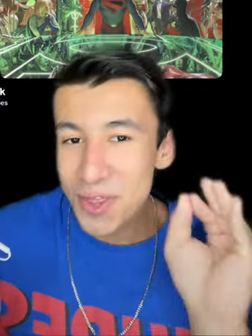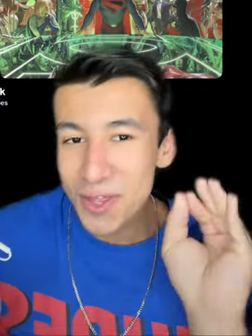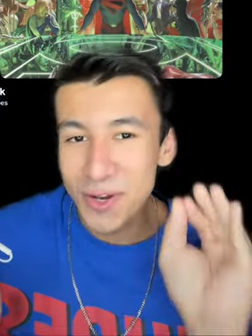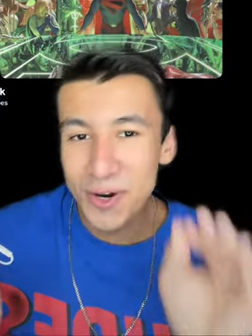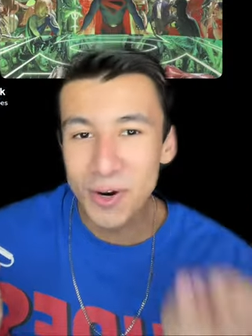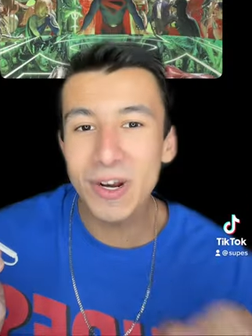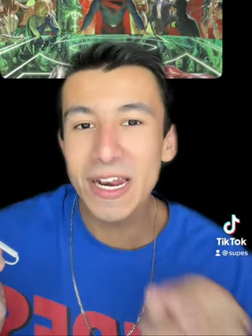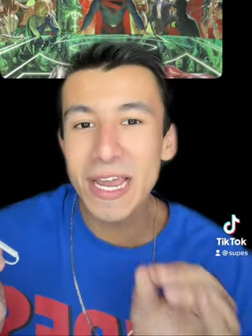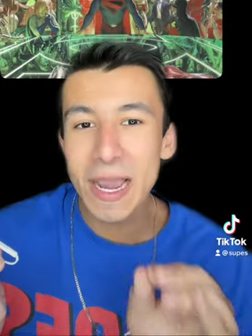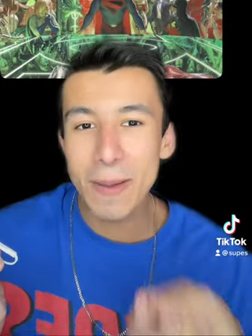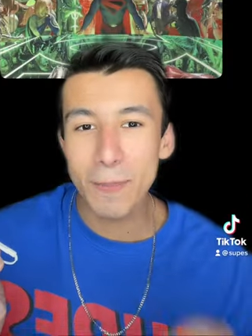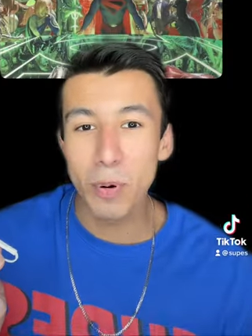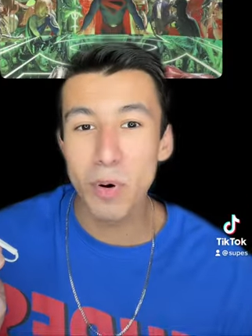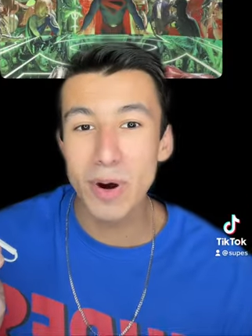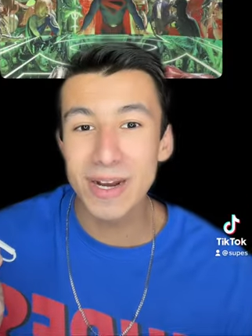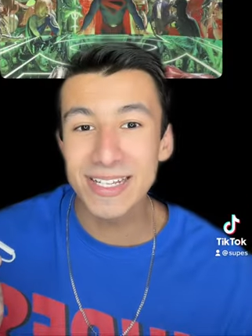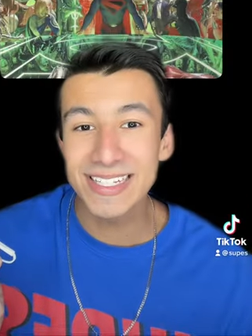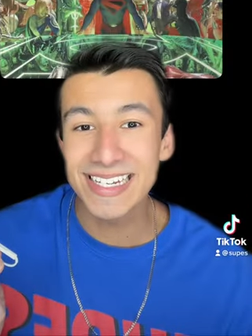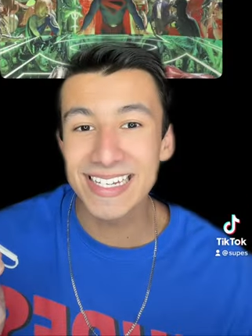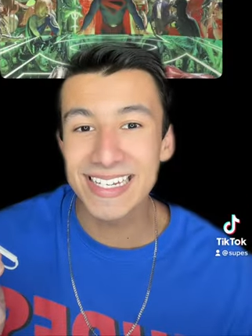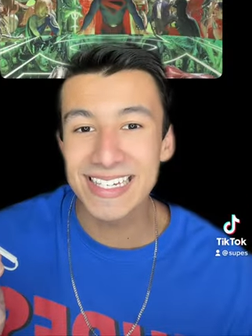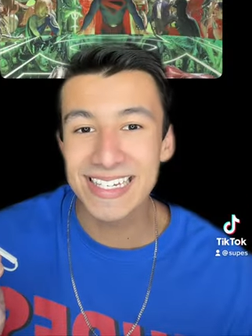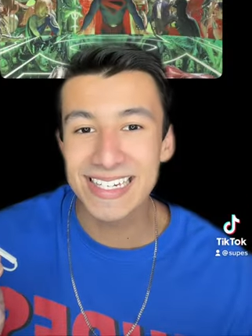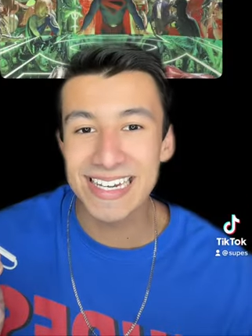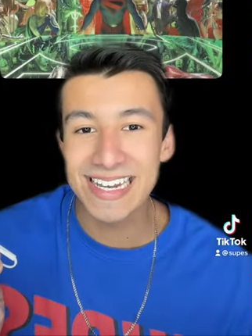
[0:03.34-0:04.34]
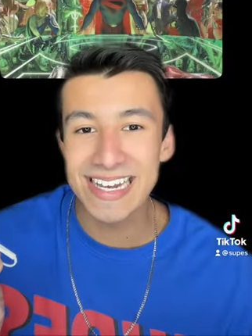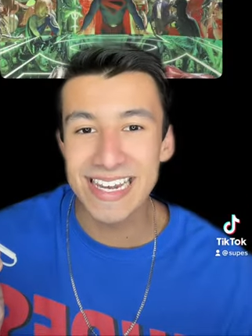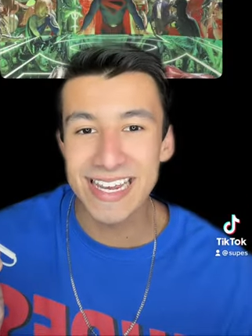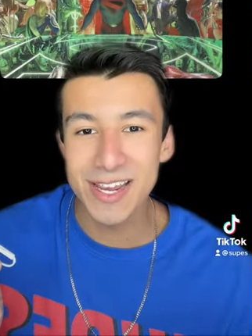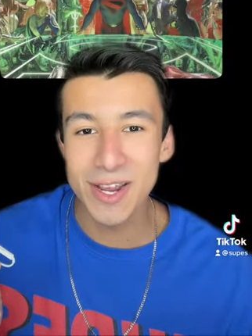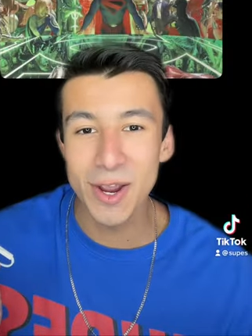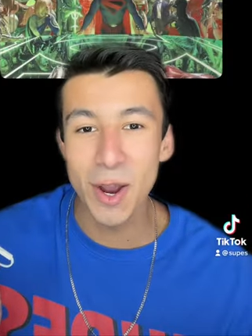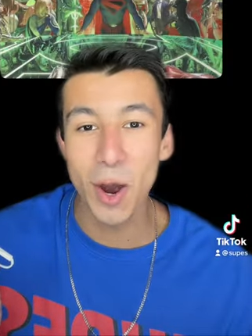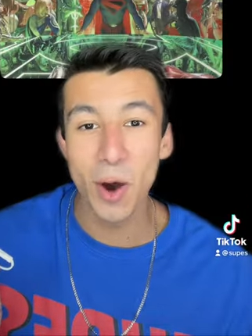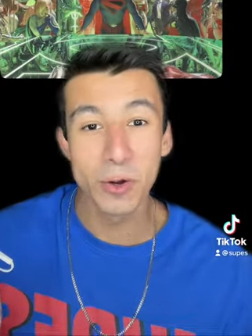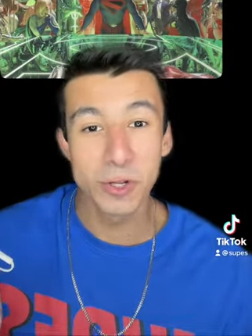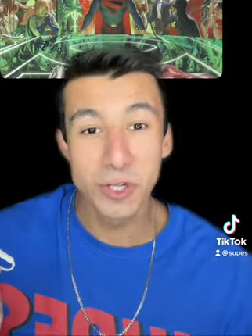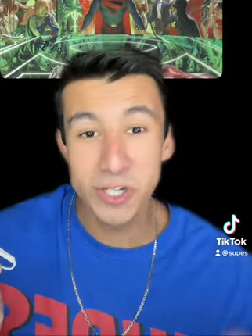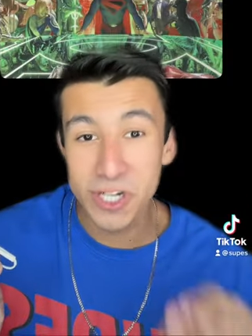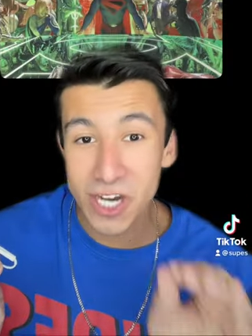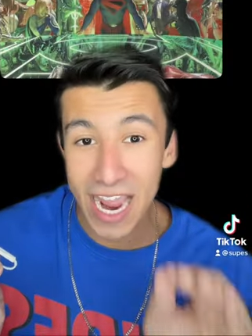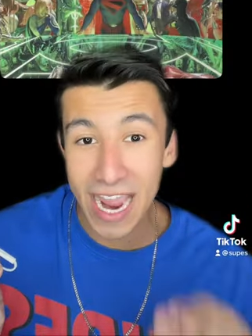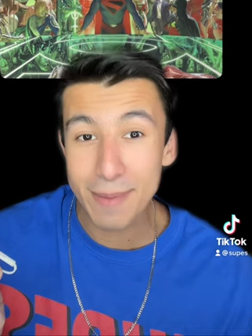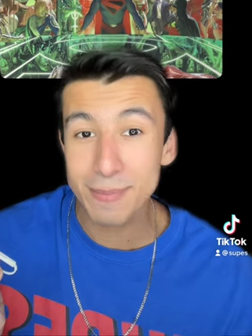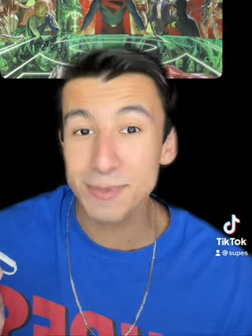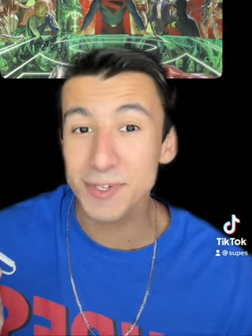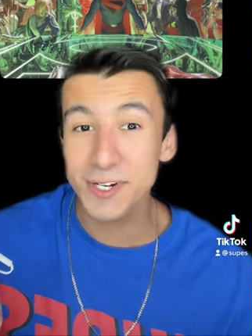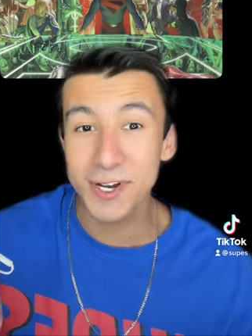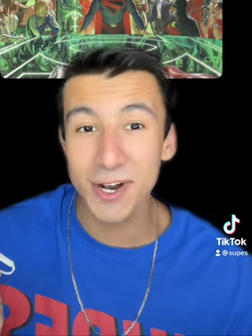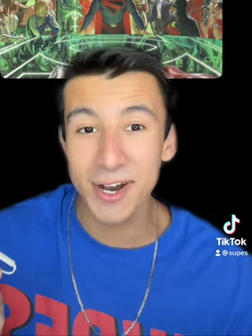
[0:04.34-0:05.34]
the newly appointed CEO,
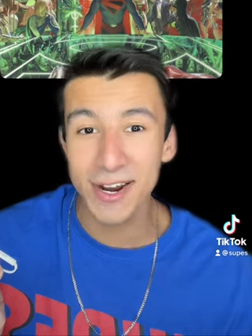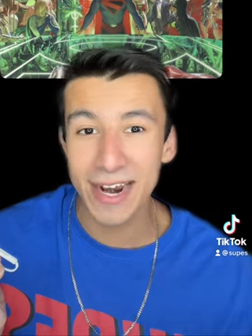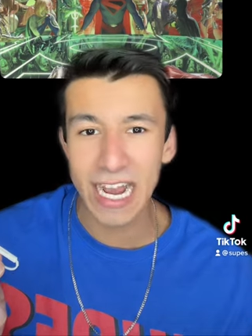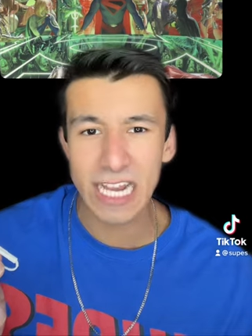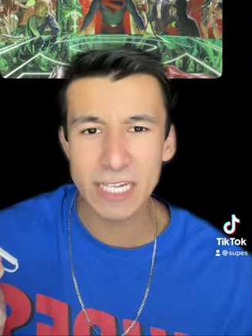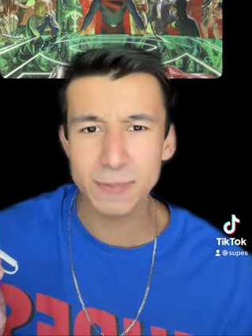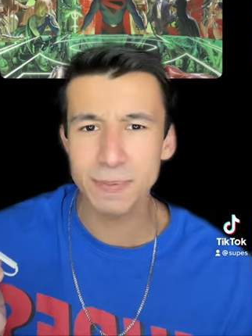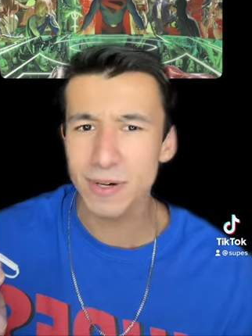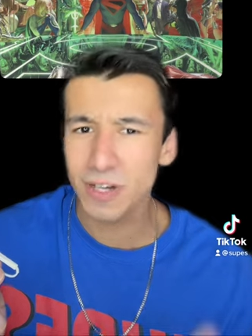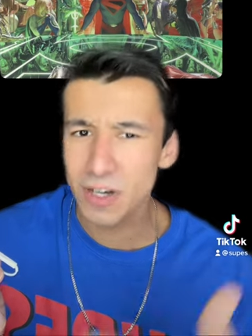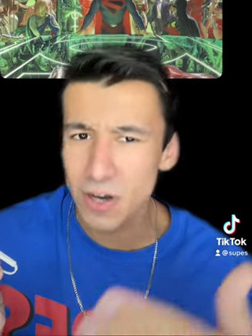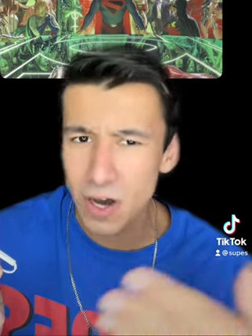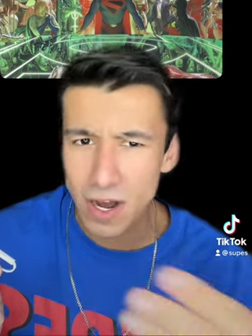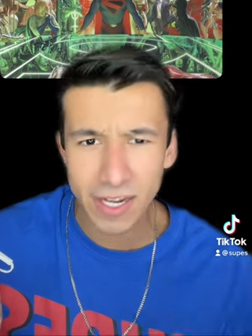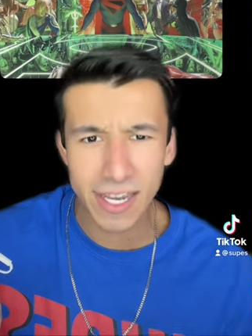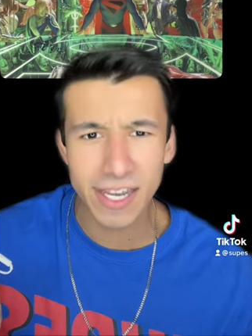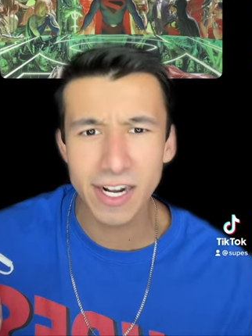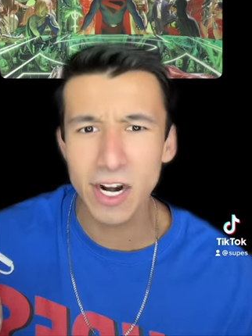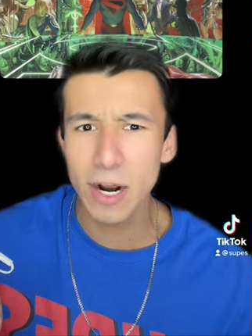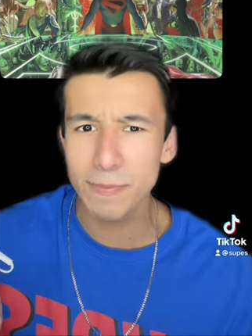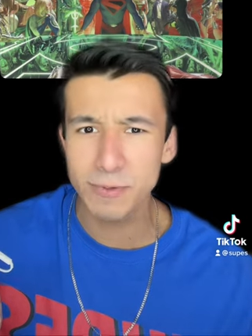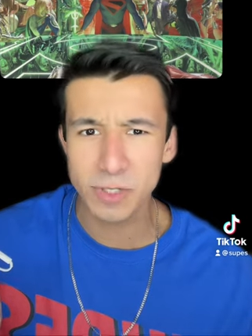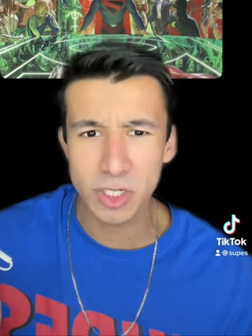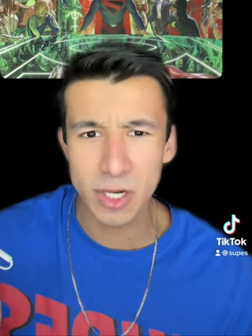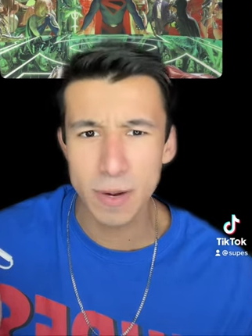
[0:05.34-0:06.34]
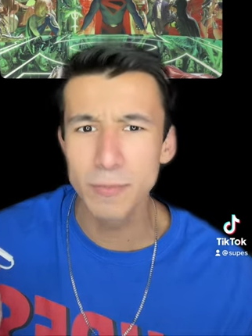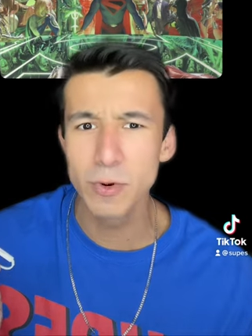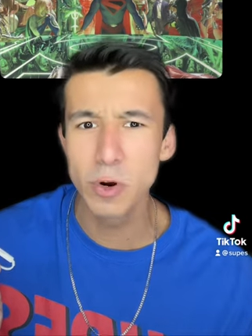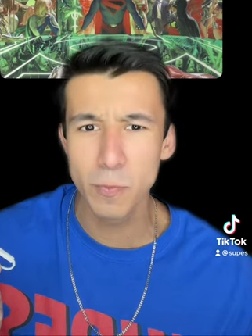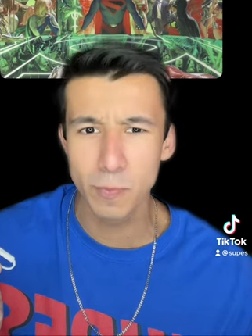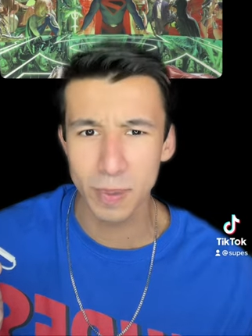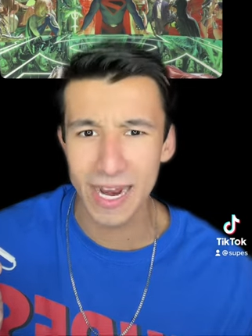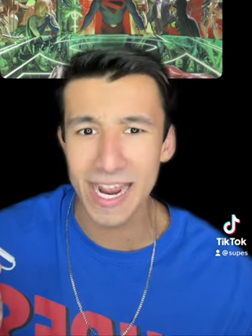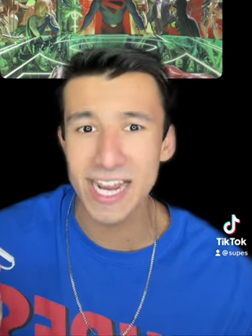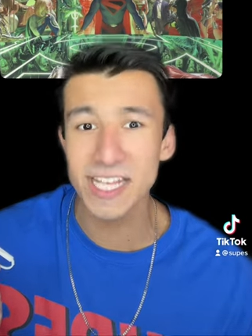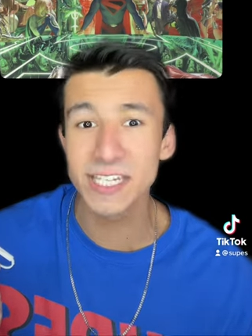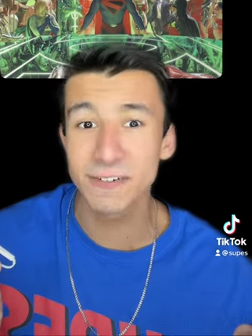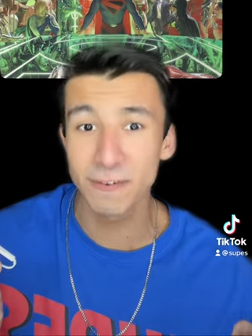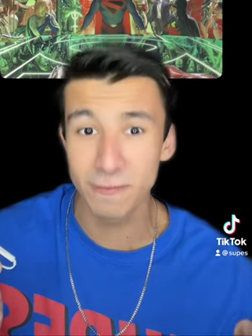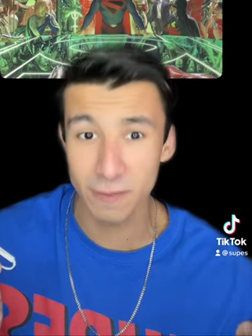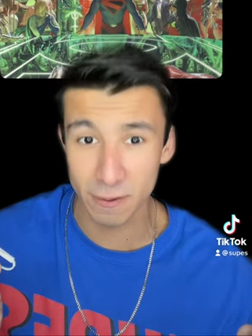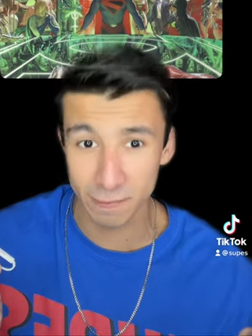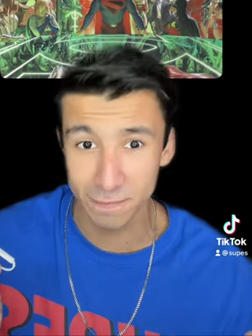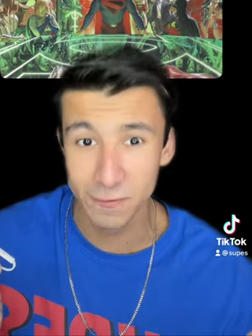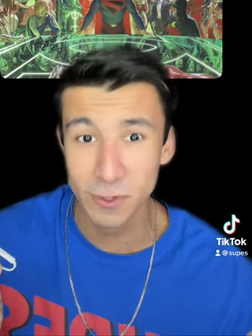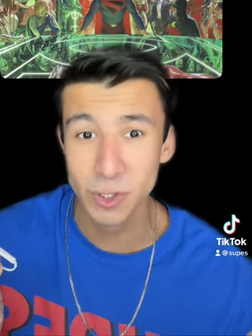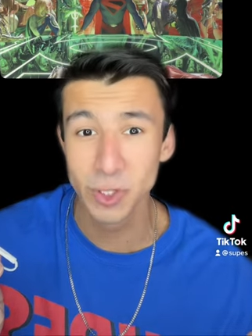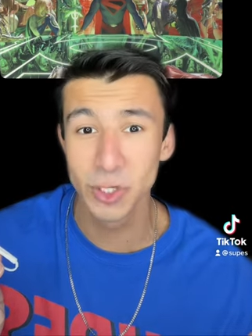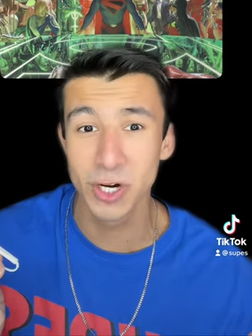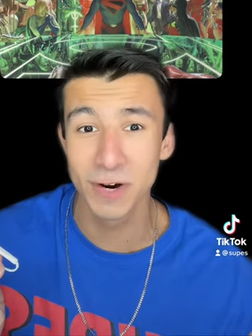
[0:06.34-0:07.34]
James Gunn, has been cooking up some new plans
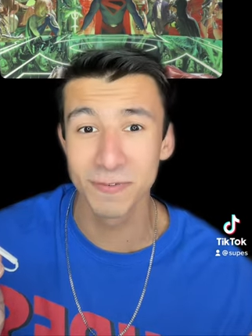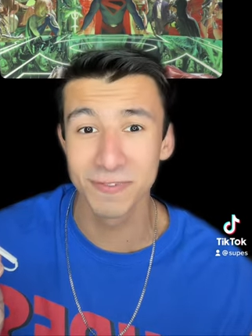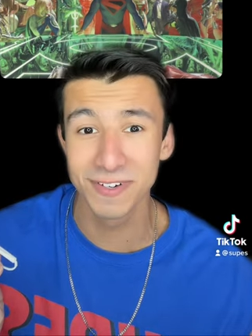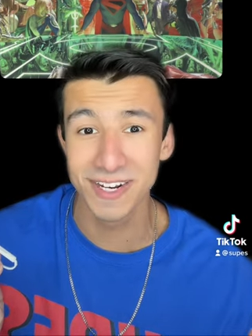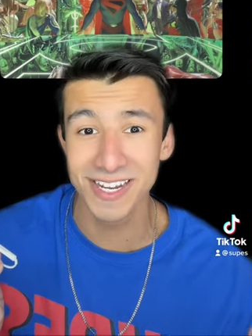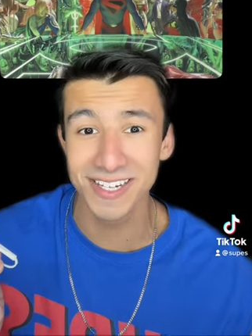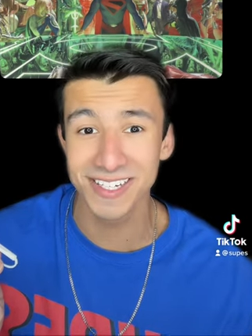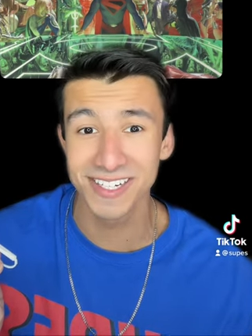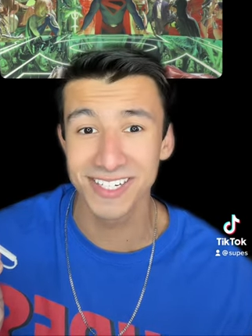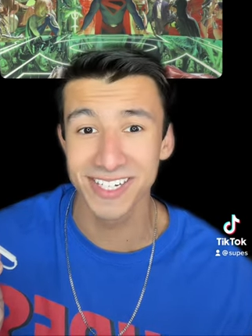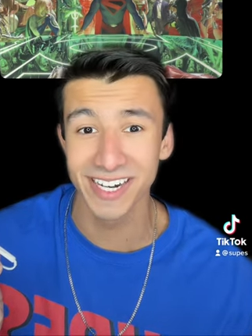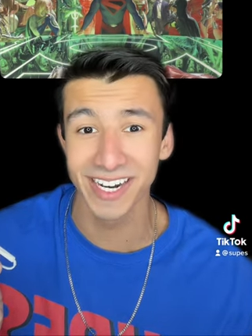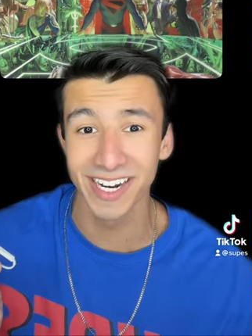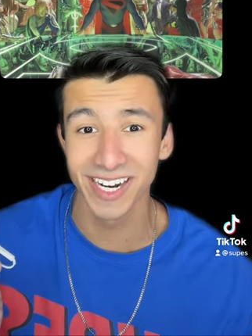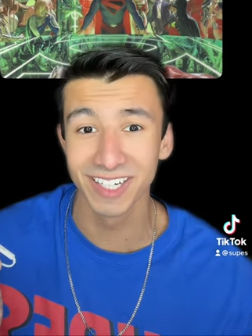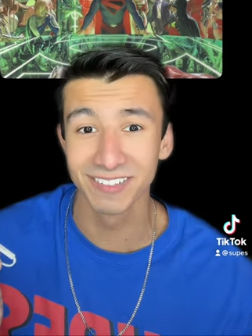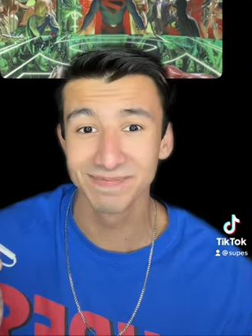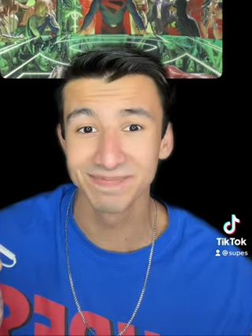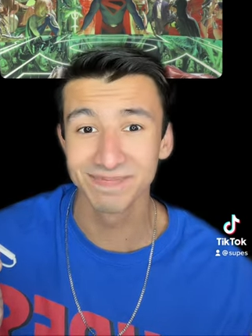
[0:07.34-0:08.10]
for the future of DC.